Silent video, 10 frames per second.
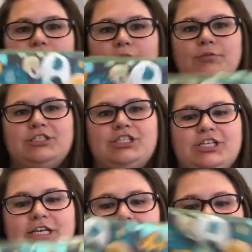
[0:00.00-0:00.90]
from when
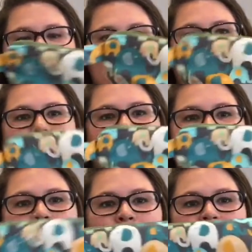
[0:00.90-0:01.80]
she used to
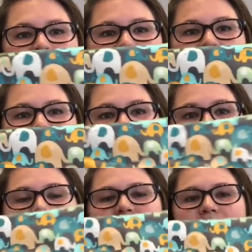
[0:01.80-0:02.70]
make project
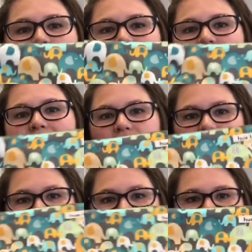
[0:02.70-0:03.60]
bags. I don't think
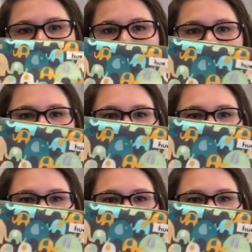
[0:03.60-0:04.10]
she still does,